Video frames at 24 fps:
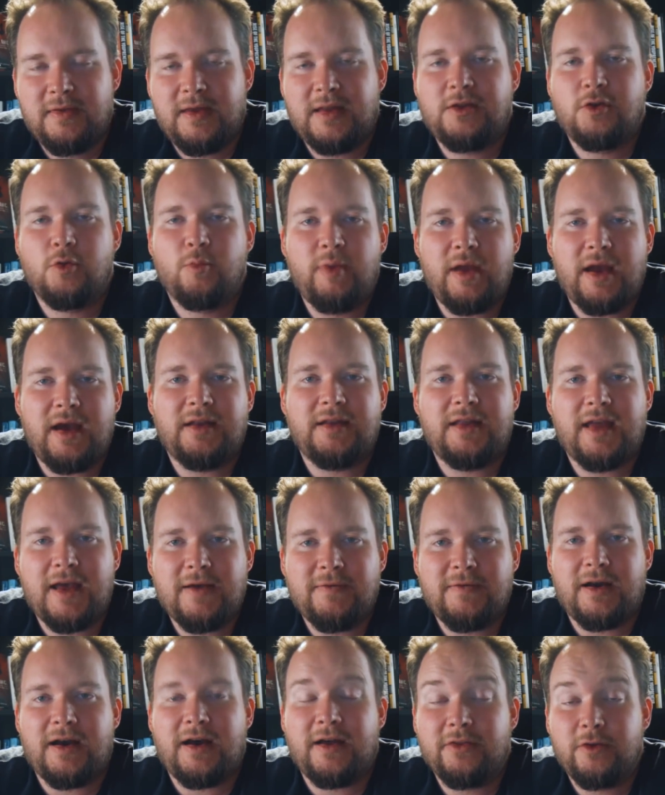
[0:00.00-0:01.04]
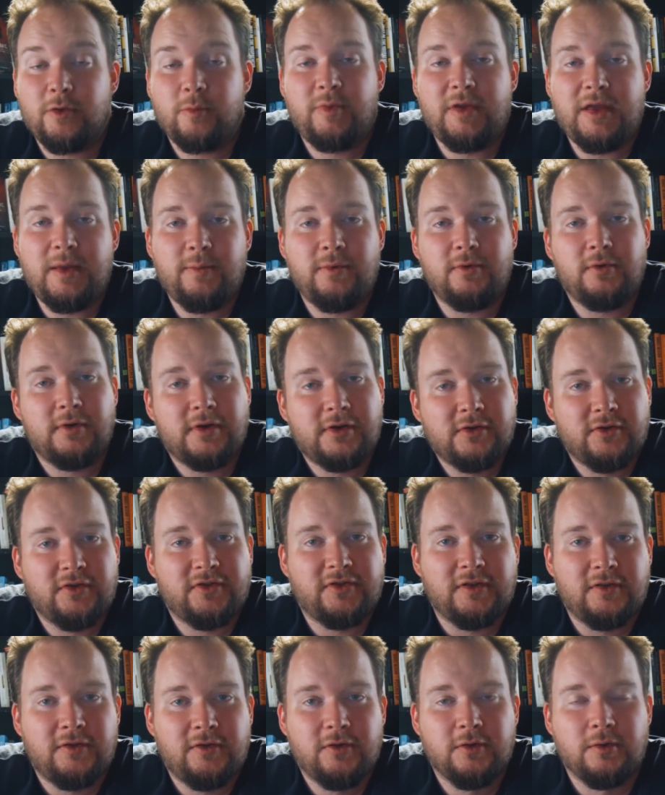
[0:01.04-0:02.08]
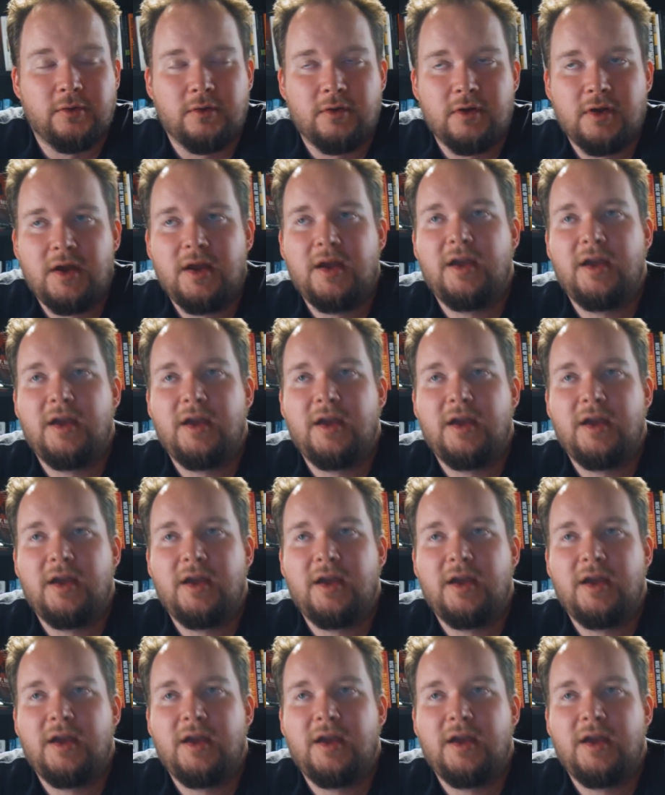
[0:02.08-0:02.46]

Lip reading: then you're bound to have other people interested too.